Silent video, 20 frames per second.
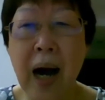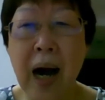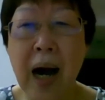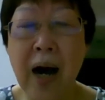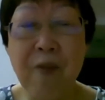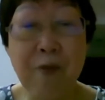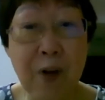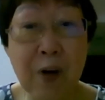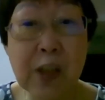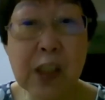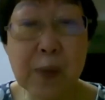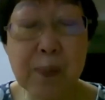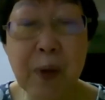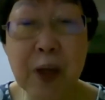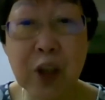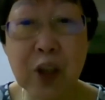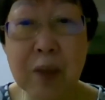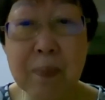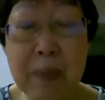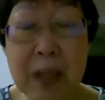A very
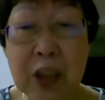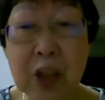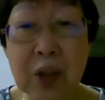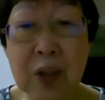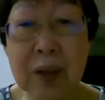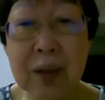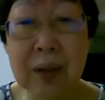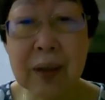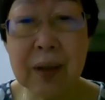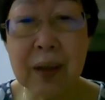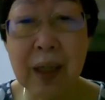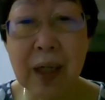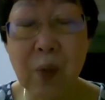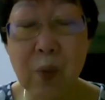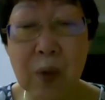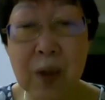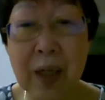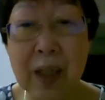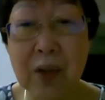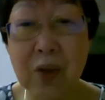special mention that I
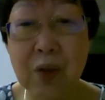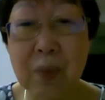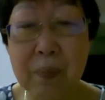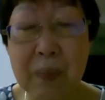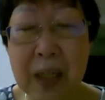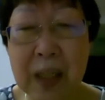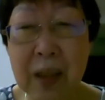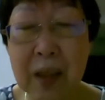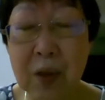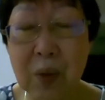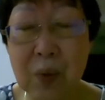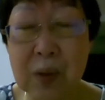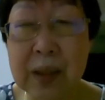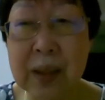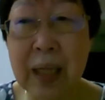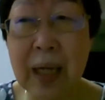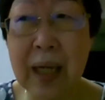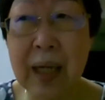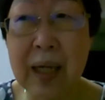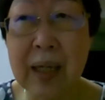would like to
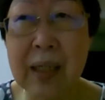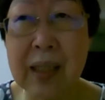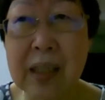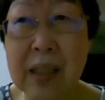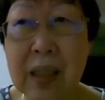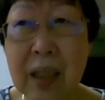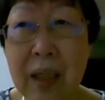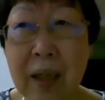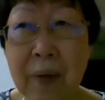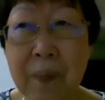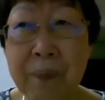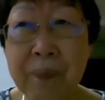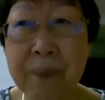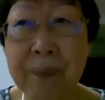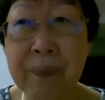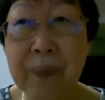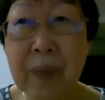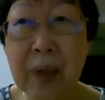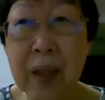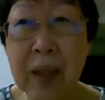say is a
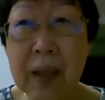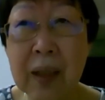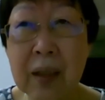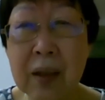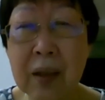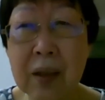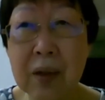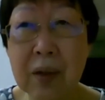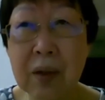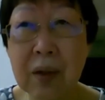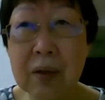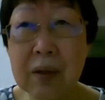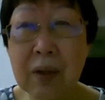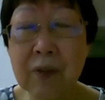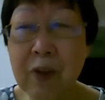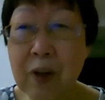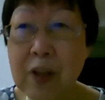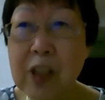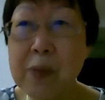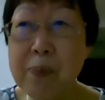
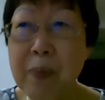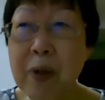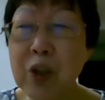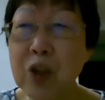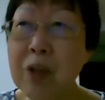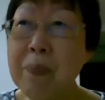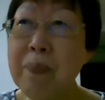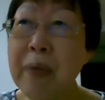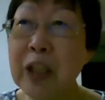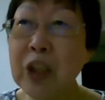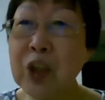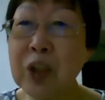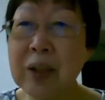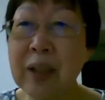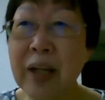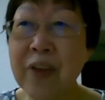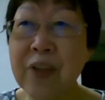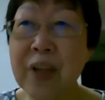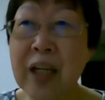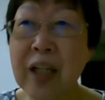very special mention,
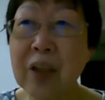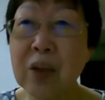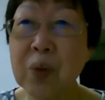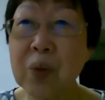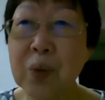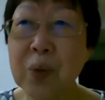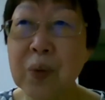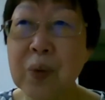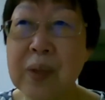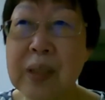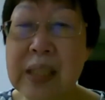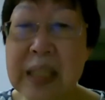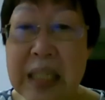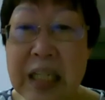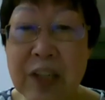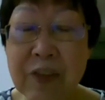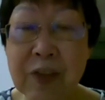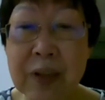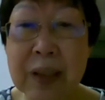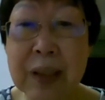I think, to
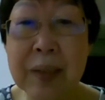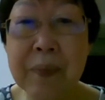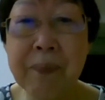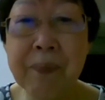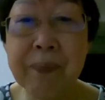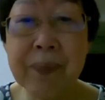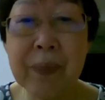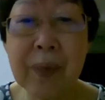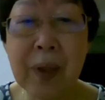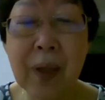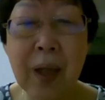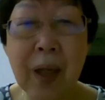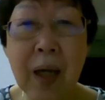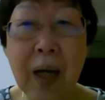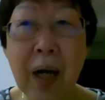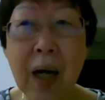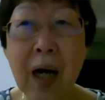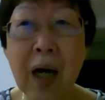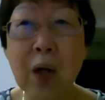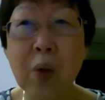Stephen,
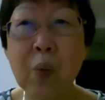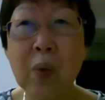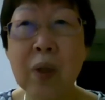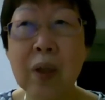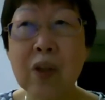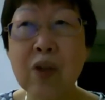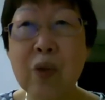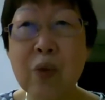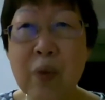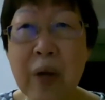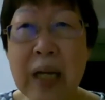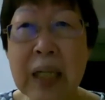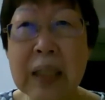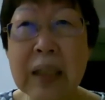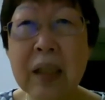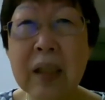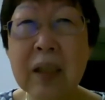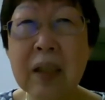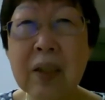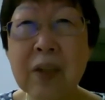our
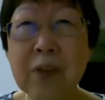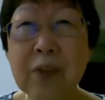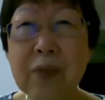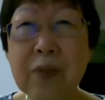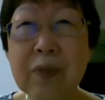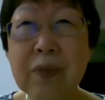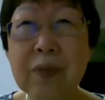creative